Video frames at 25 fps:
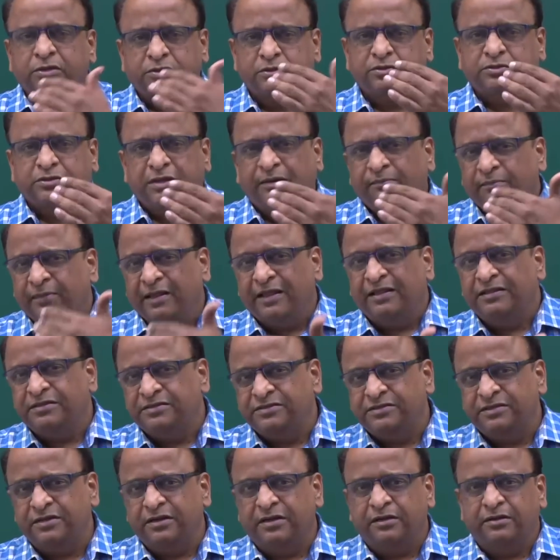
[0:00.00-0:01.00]
So, some
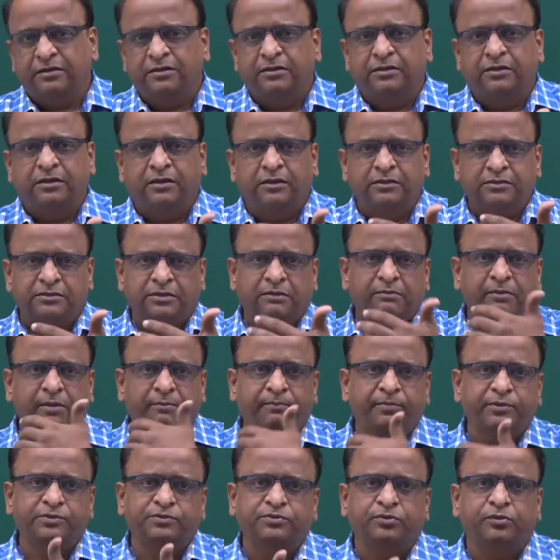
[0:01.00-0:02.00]
incident, some
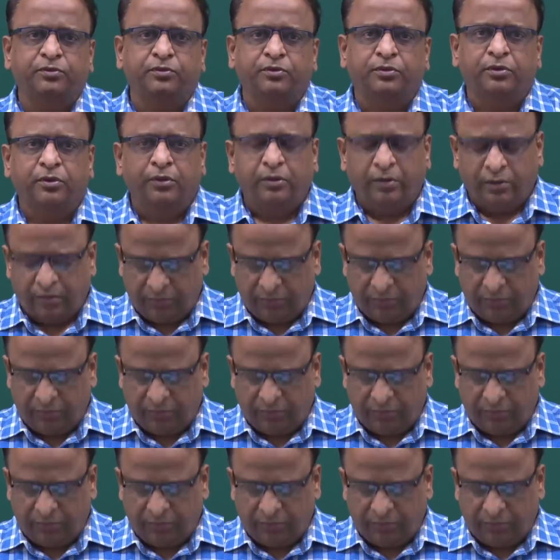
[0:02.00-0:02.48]
episode